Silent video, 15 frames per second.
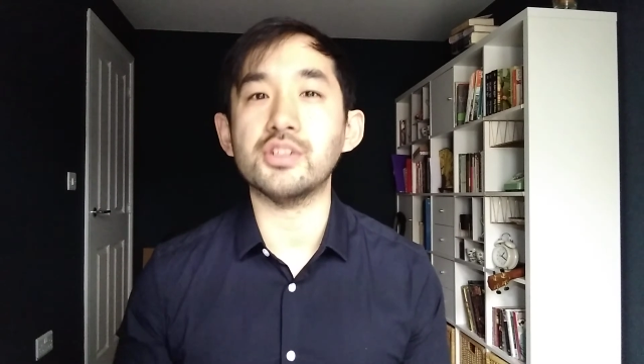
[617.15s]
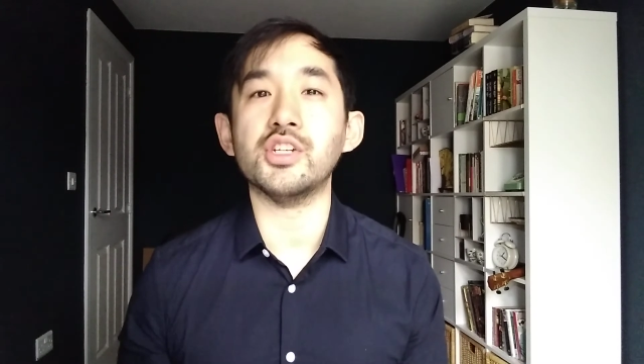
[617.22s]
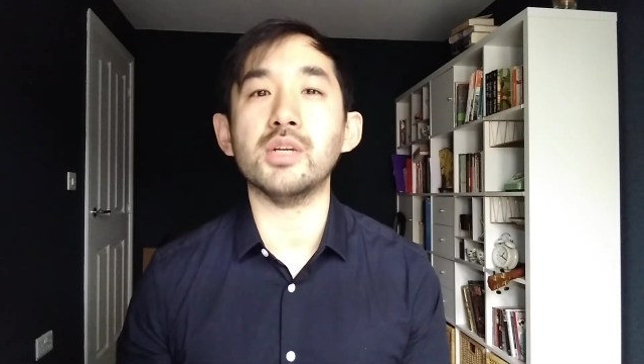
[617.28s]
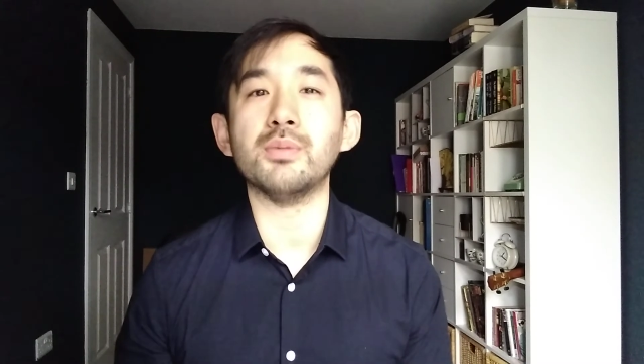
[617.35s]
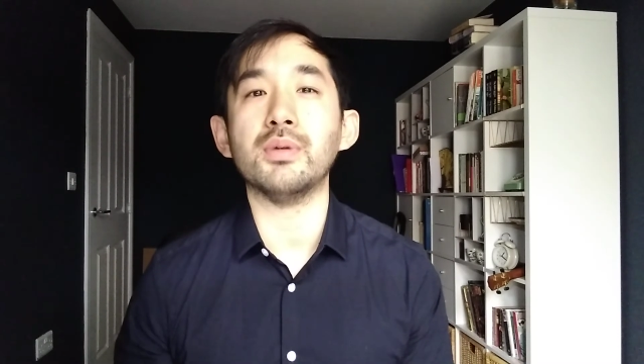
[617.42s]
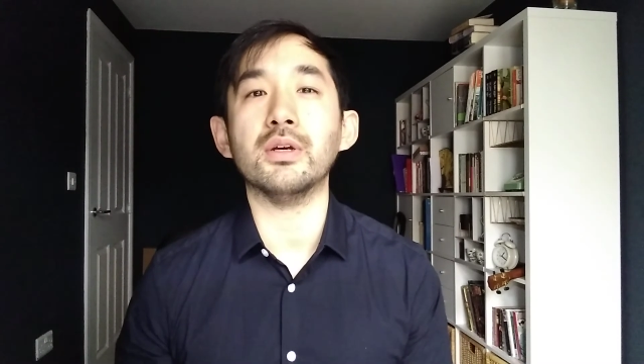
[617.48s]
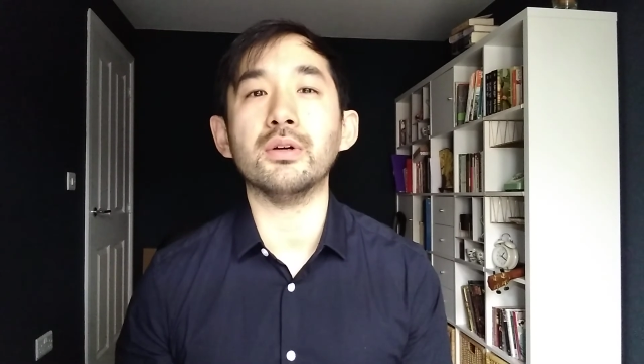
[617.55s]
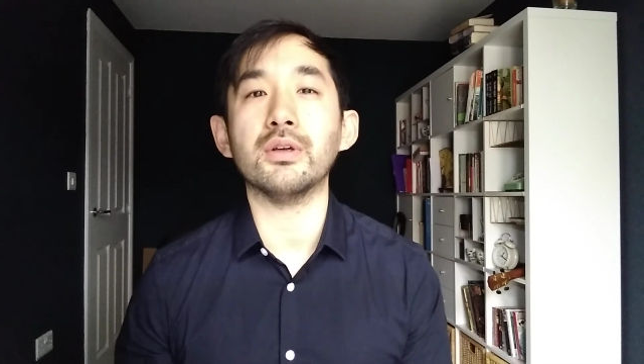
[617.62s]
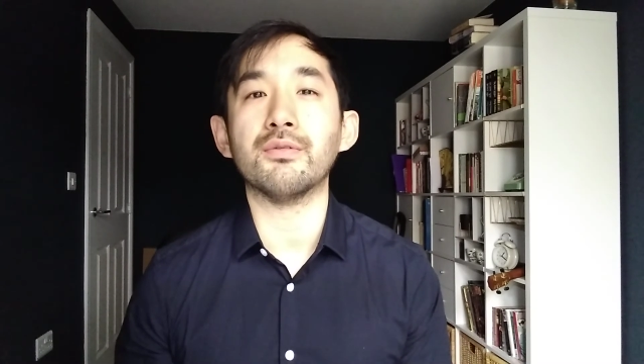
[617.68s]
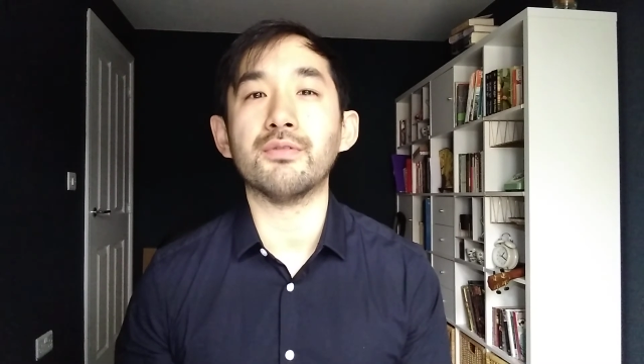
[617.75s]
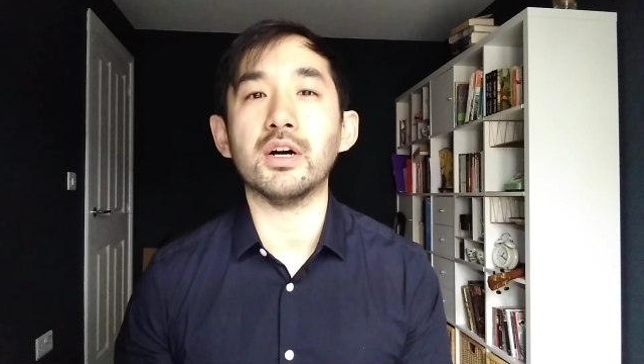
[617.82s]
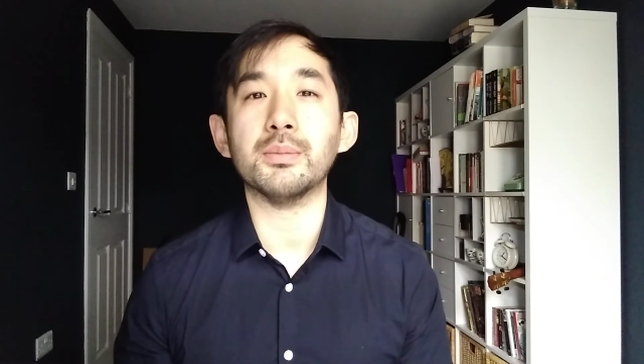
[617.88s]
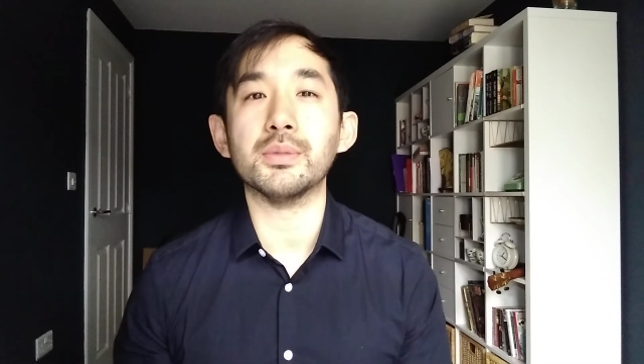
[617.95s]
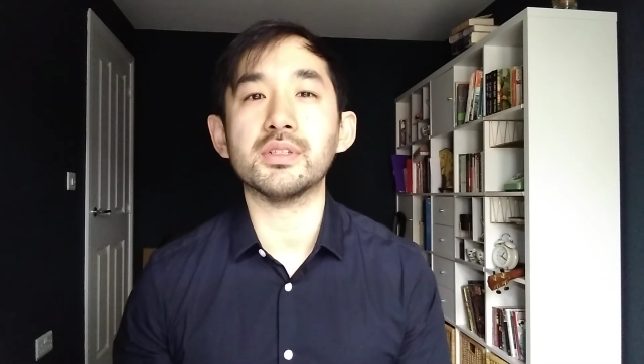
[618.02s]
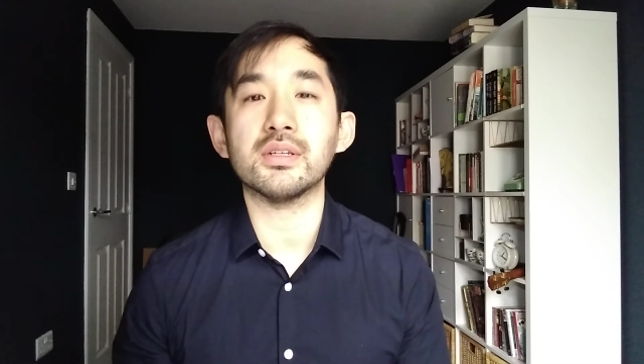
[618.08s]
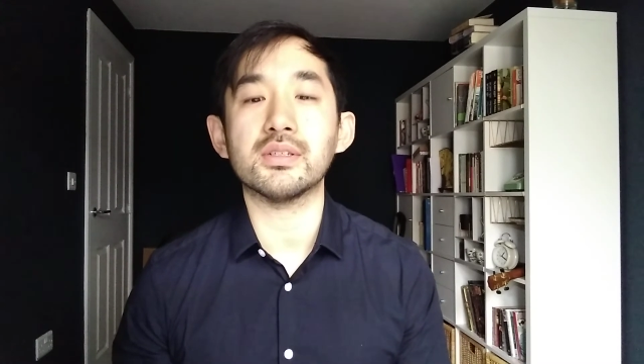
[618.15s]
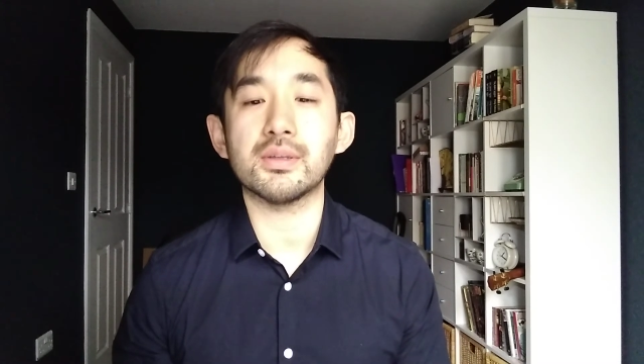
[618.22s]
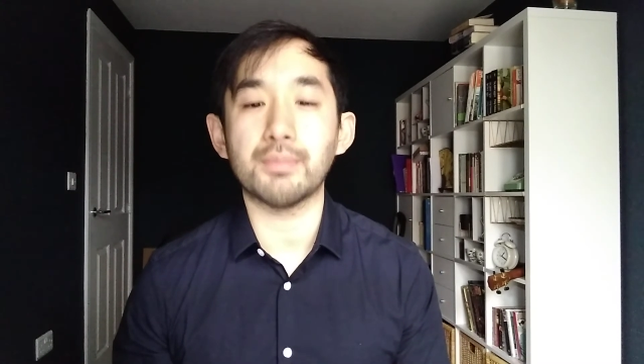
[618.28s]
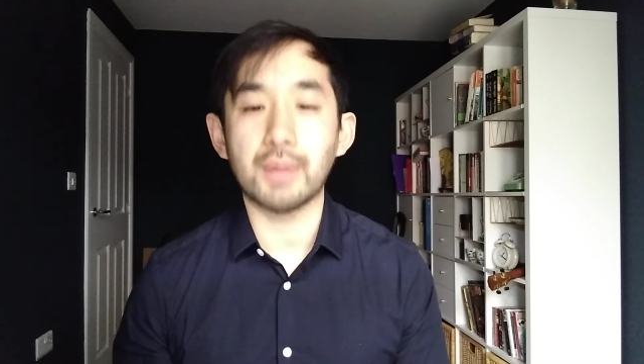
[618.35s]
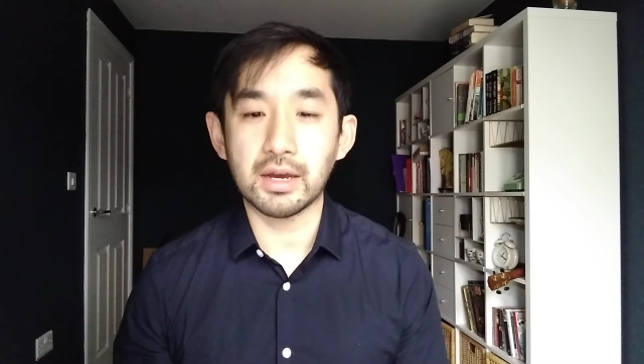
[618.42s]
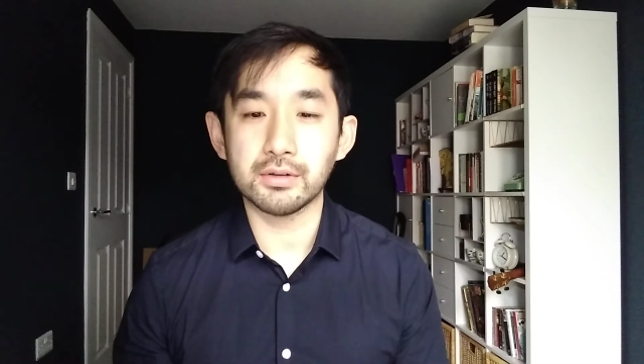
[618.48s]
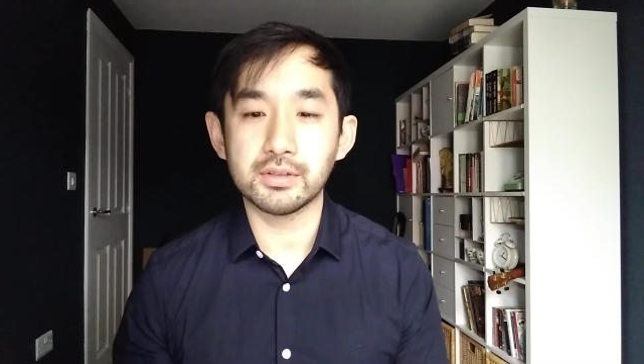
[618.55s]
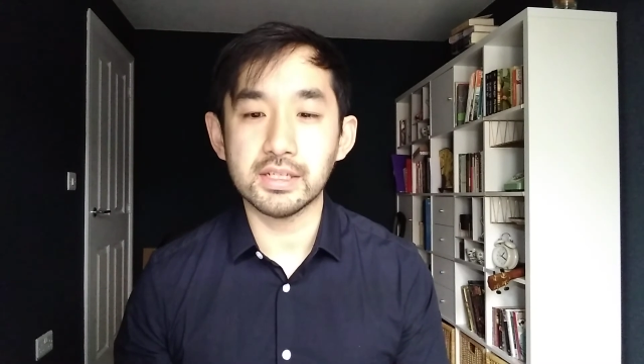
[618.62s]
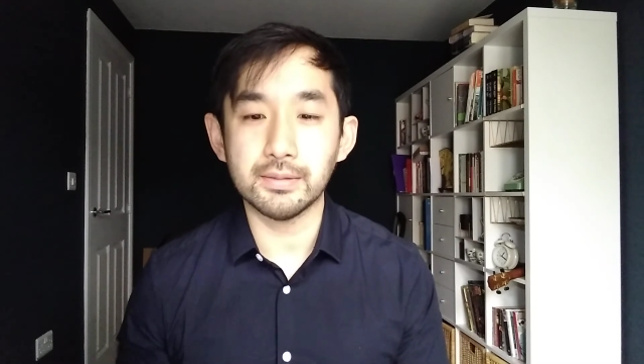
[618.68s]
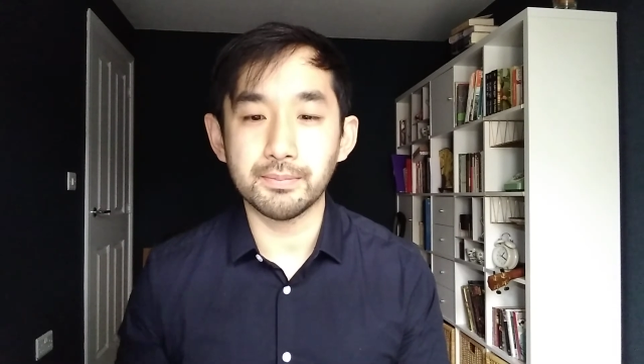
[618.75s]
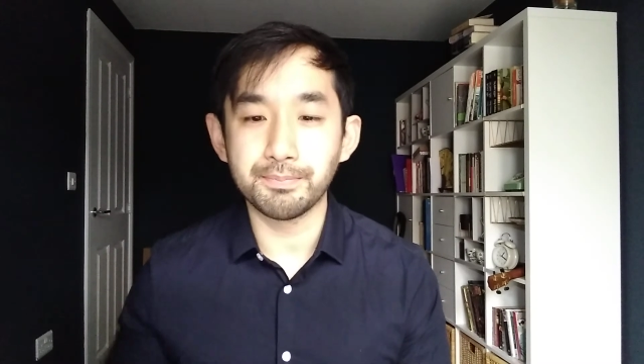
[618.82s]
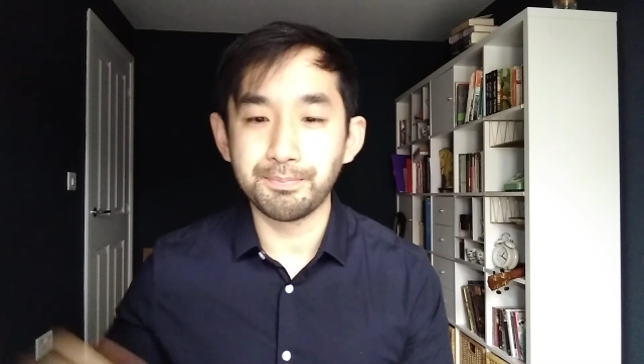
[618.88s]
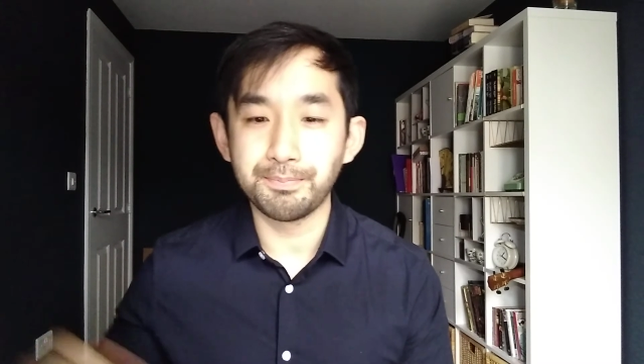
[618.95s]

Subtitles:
GP or your pharmacist about it.